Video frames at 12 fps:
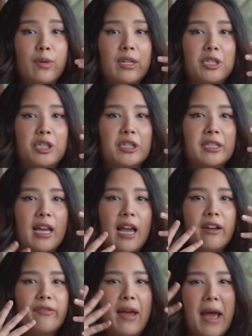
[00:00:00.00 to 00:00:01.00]
it just
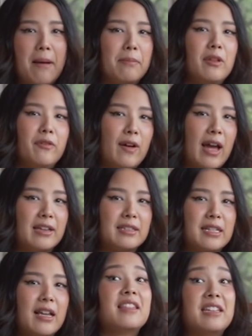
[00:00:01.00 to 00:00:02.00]
kind of
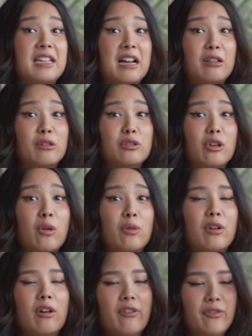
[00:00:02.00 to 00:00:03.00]
amplifies the yellow
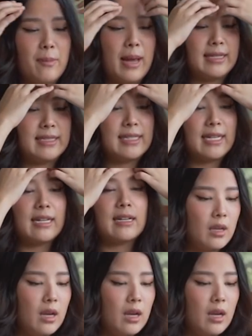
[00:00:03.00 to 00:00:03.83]
tone of my skin.